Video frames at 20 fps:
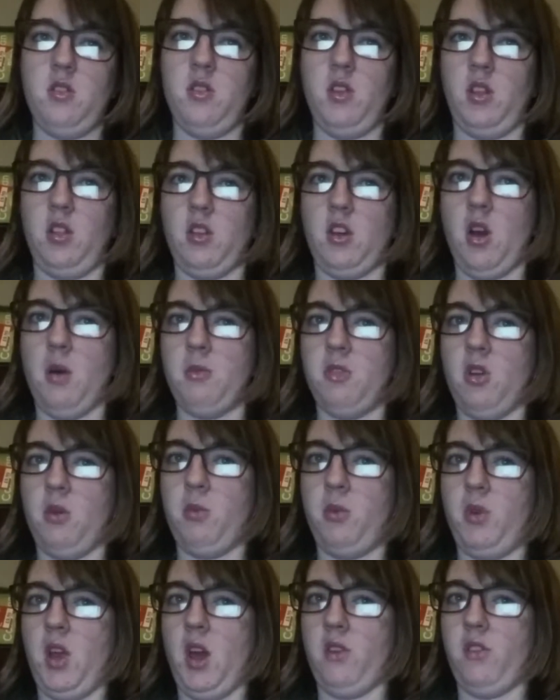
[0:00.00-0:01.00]
thing that comes up,
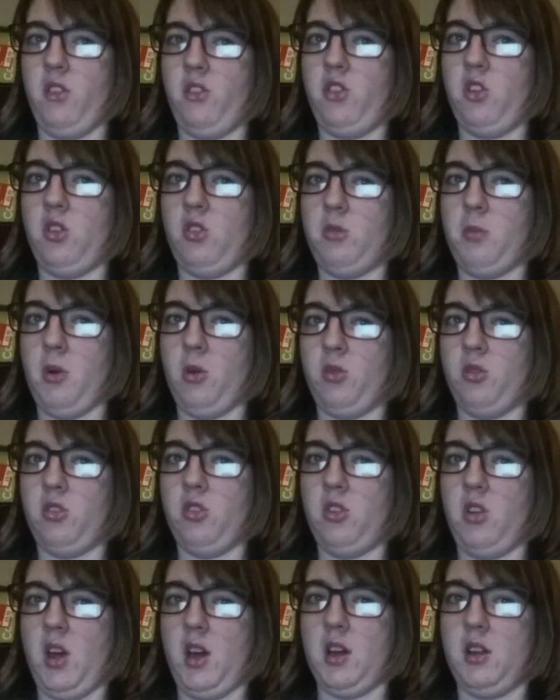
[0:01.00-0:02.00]
we have a few
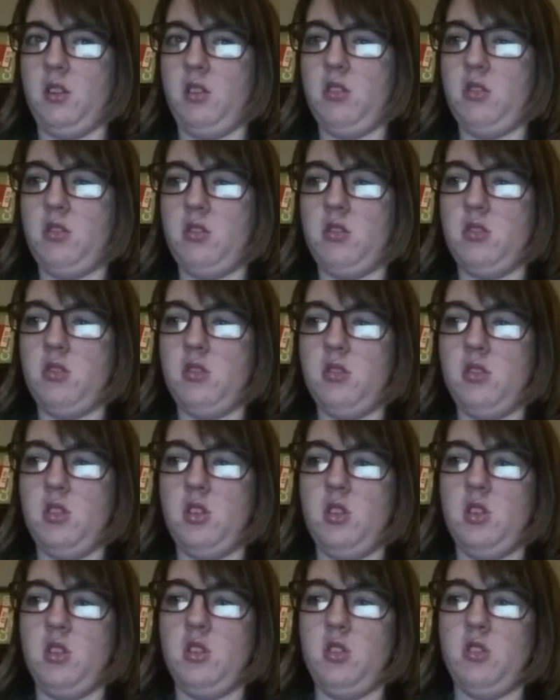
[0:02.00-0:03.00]
sponsored ads
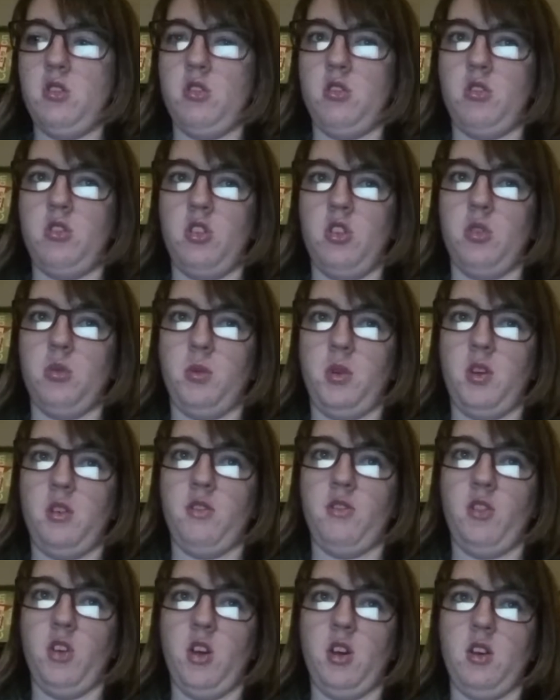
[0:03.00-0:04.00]
to do
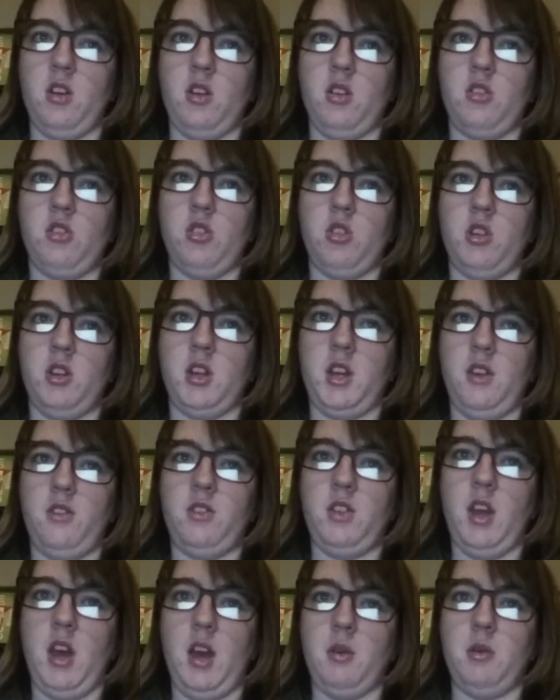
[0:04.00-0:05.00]
with chocolate
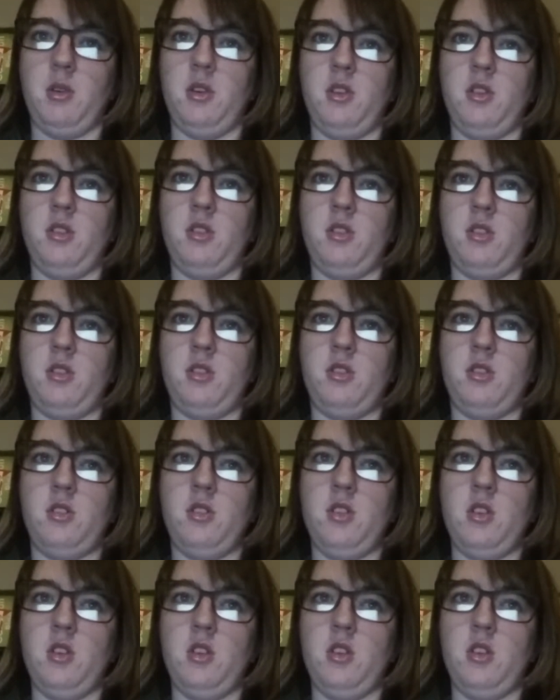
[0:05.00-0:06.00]
gift towers,
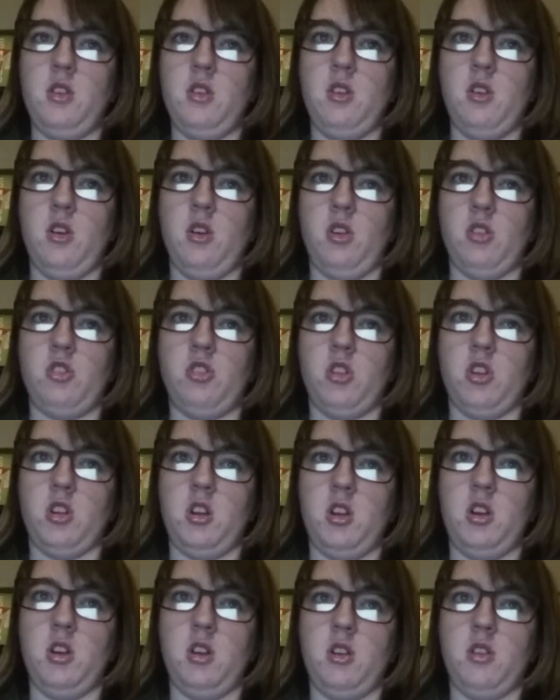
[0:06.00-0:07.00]
hot
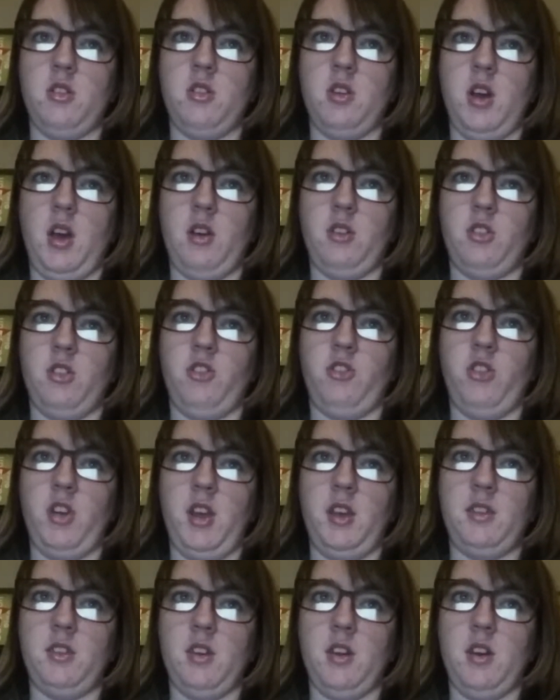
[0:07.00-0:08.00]
chocolate, House of
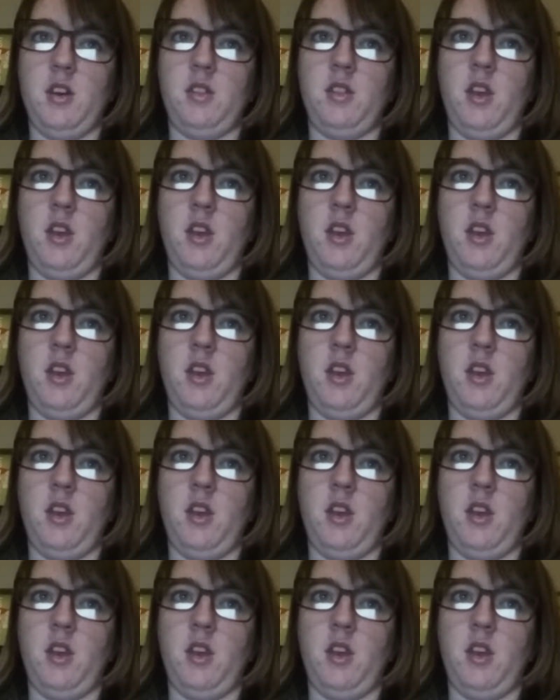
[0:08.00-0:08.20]
Fraser.